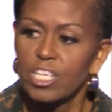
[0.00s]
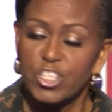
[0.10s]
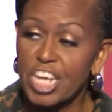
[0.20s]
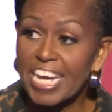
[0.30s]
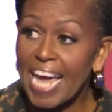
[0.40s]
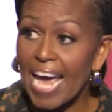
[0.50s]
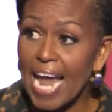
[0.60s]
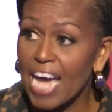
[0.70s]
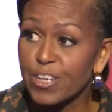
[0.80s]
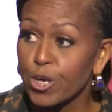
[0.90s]
she
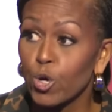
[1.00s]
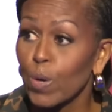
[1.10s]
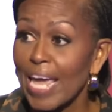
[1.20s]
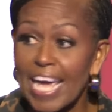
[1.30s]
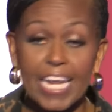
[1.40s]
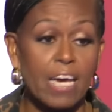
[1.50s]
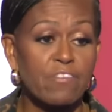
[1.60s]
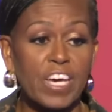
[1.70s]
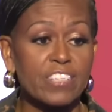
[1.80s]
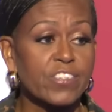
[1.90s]
cannot do any of
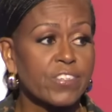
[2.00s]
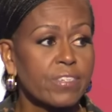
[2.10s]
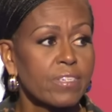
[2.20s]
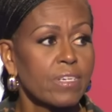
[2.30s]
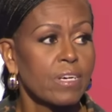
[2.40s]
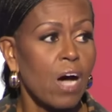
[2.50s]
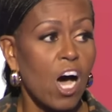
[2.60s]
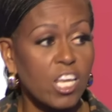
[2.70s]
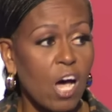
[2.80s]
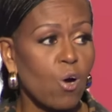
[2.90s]
this
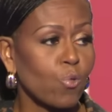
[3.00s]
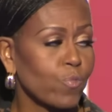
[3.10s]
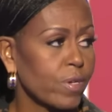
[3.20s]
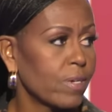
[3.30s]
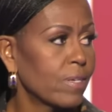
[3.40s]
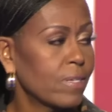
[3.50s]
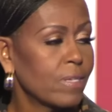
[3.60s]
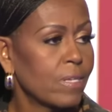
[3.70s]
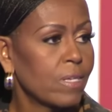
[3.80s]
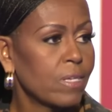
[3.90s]
alone.
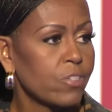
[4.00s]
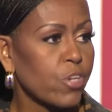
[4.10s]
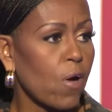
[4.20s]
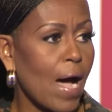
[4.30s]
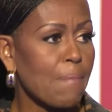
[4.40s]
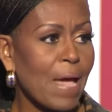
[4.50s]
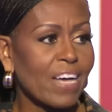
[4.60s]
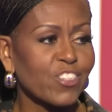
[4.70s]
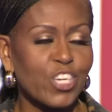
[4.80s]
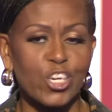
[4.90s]
So I'm
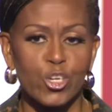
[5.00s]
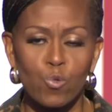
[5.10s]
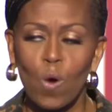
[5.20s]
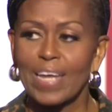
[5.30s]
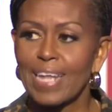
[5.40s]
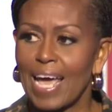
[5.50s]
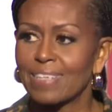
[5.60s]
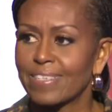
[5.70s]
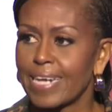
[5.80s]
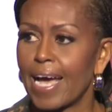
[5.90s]
asking you one
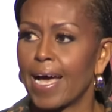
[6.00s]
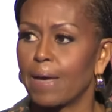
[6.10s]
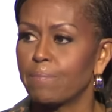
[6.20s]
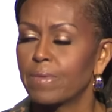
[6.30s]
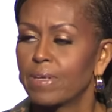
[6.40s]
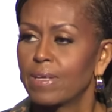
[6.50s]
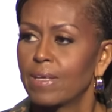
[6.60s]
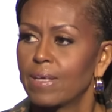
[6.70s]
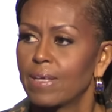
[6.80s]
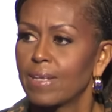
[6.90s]
last time.
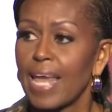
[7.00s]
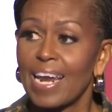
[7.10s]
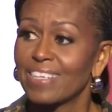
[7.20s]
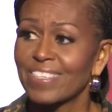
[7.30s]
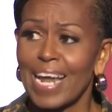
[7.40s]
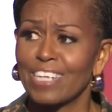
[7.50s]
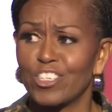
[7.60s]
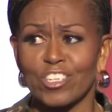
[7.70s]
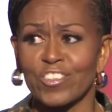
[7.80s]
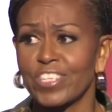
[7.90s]
Let us not
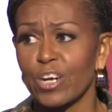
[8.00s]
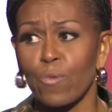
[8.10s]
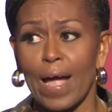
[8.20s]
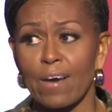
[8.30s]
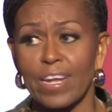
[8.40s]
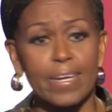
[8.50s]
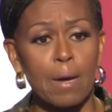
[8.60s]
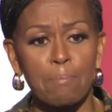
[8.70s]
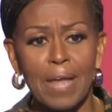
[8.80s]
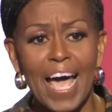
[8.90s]
just sit around and
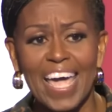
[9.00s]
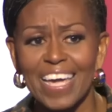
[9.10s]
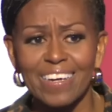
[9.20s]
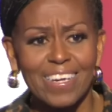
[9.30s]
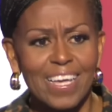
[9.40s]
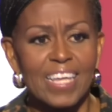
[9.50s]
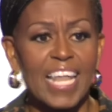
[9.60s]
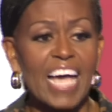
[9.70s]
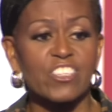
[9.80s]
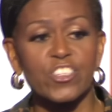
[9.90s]
complain.
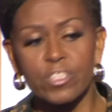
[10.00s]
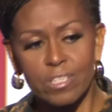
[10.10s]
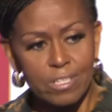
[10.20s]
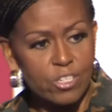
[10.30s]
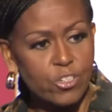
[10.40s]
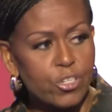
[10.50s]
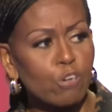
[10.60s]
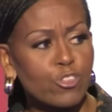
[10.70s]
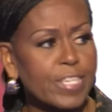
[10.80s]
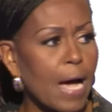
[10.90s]
Let's
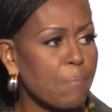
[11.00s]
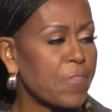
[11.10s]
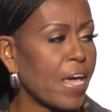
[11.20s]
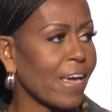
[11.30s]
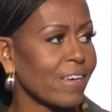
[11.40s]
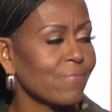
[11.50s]
do something.